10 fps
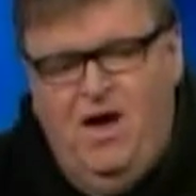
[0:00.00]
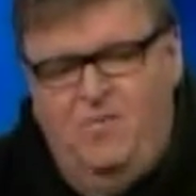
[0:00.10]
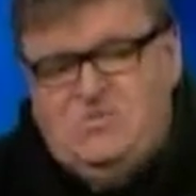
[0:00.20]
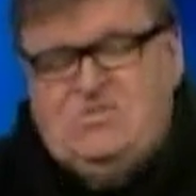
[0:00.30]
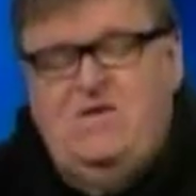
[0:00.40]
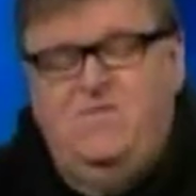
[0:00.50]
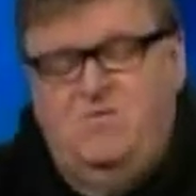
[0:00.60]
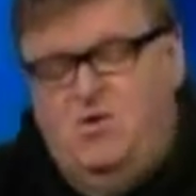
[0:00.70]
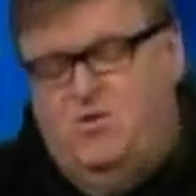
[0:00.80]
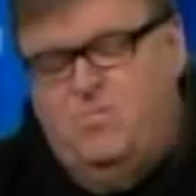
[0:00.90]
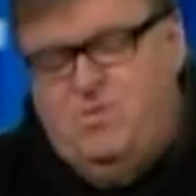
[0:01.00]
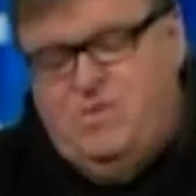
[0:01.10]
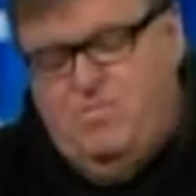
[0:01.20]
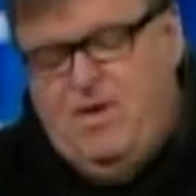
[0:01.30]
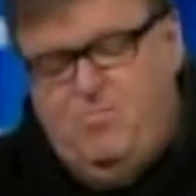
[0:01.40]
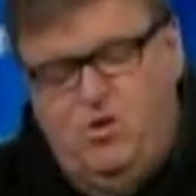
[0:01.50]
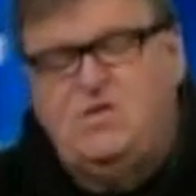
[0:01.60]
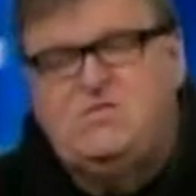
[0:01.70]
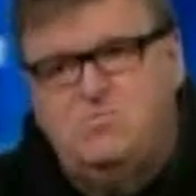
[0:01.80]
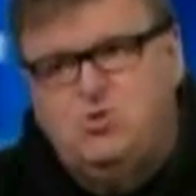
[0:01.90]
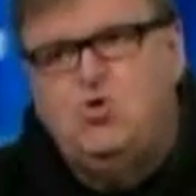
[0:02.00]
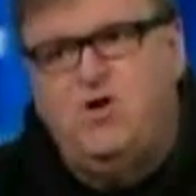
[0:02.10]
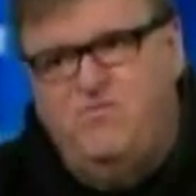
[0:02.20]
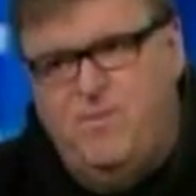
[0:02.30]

I'm just saying that, you know, the people, and it's the majority of